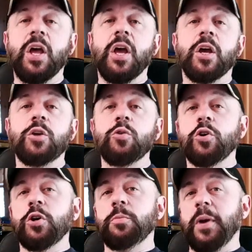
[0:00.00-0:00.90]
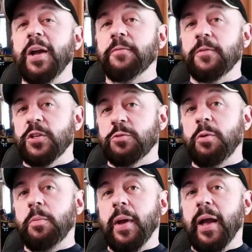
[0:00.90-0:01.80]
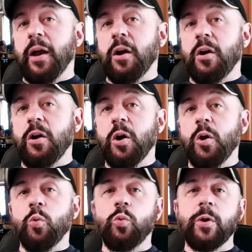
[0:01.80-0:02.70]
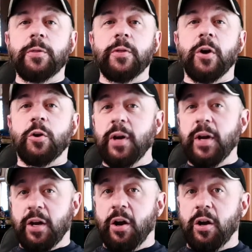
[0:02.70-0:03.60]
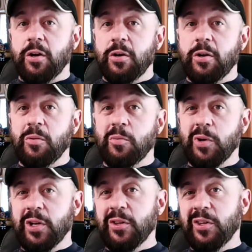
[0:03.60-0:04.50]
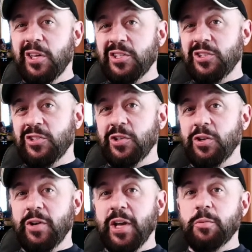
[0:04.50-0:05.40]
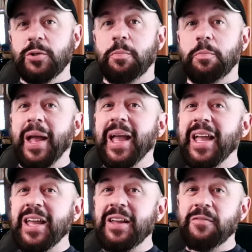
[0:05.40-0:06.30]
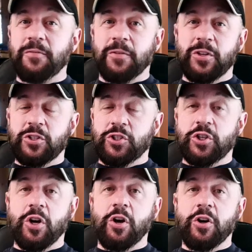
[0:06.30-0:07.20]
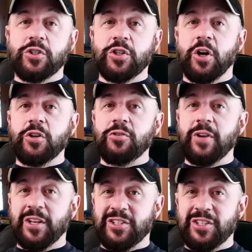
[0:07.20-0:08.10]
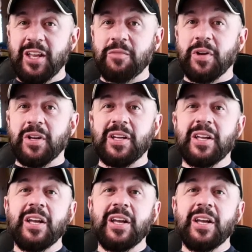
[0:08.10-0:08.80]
You could pay for this repair with a credit card, but unless you're able to pay for this charge on your next statement,